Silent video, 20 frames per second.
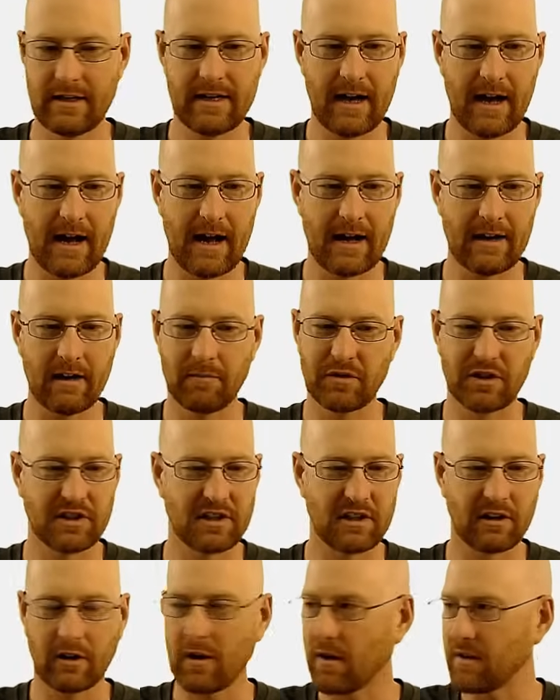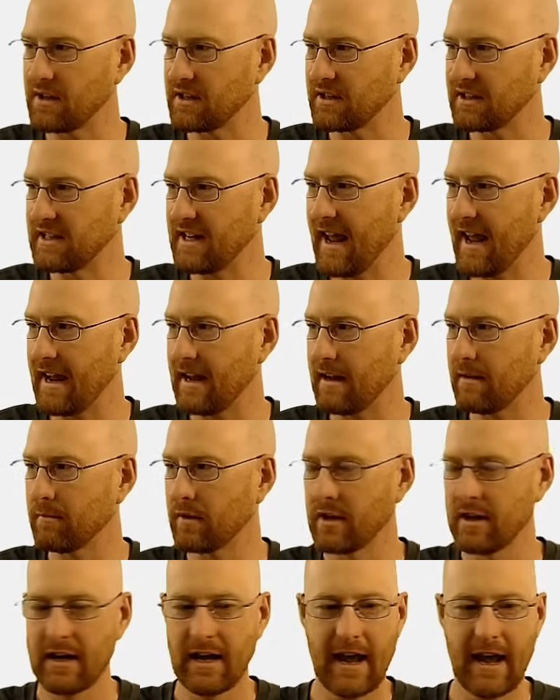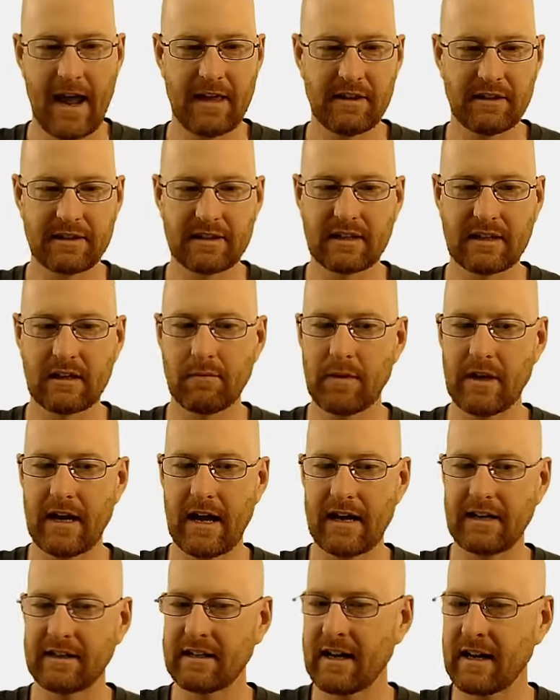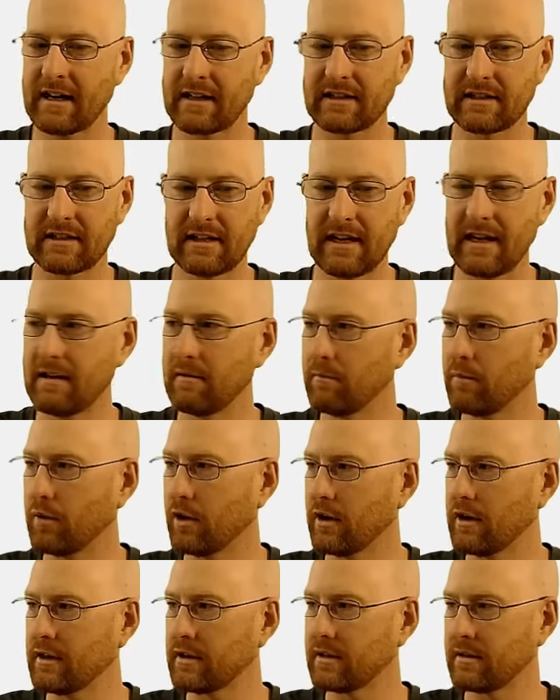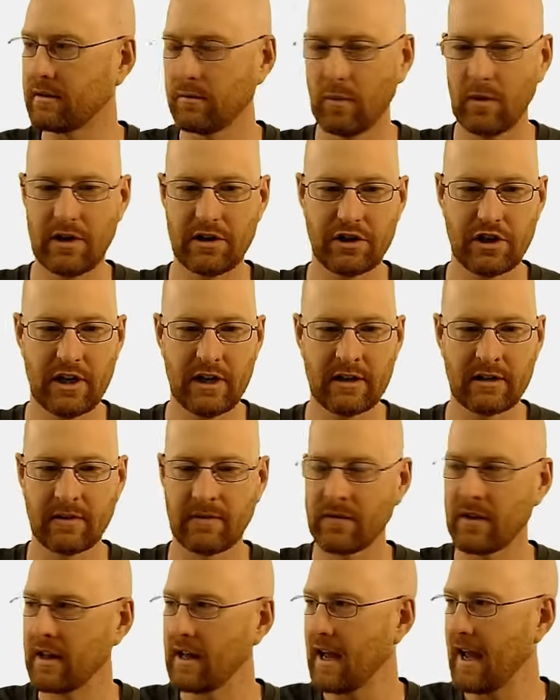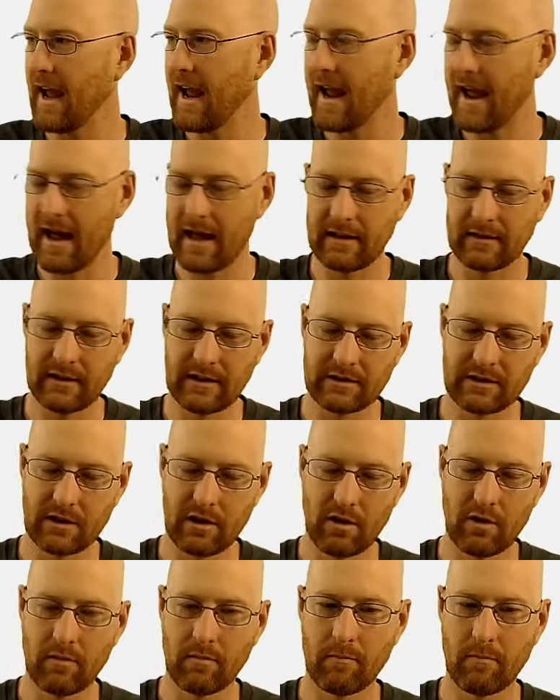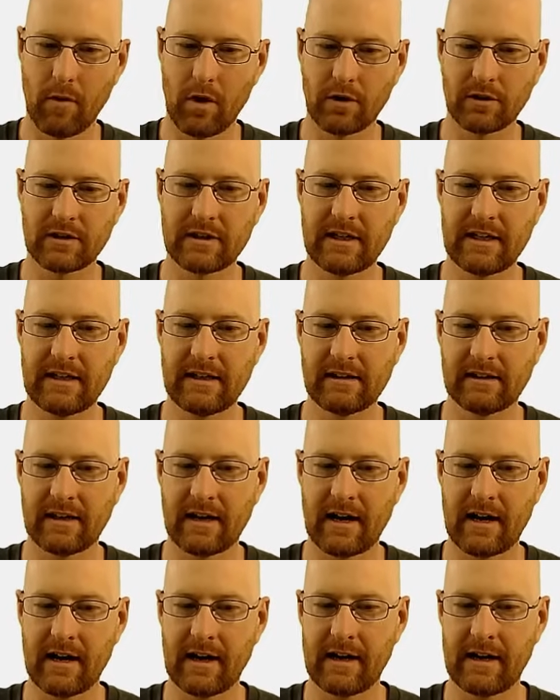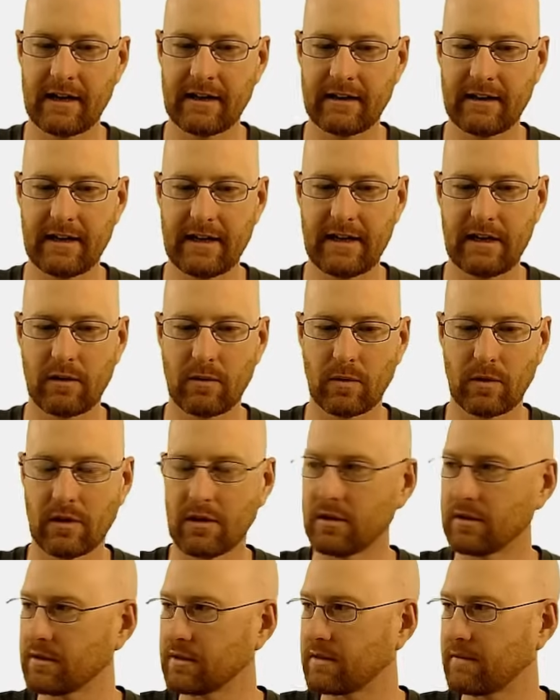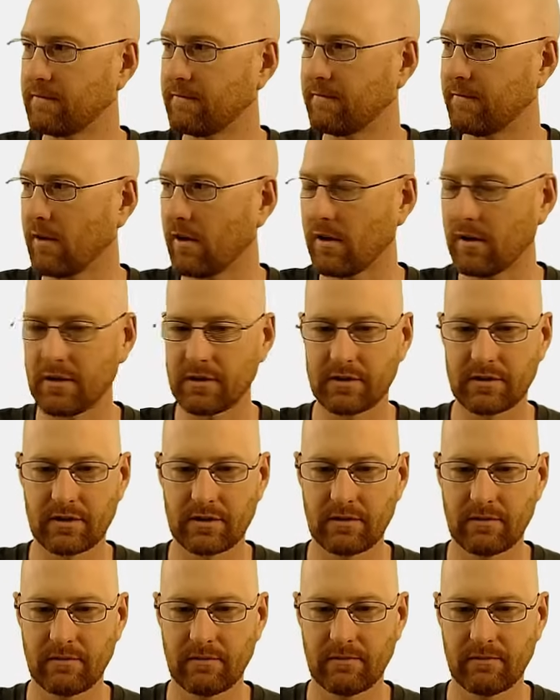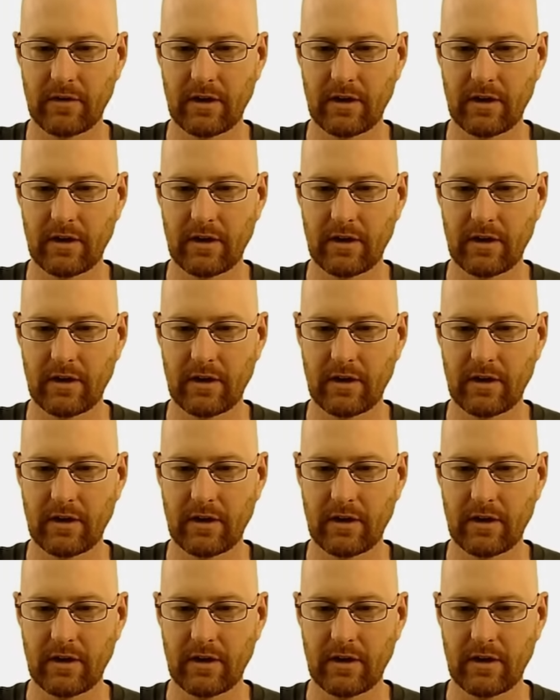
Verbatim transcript: dot, I'm just going to call this name. And this is going to be a text input widget. And let's go multi-line equals false.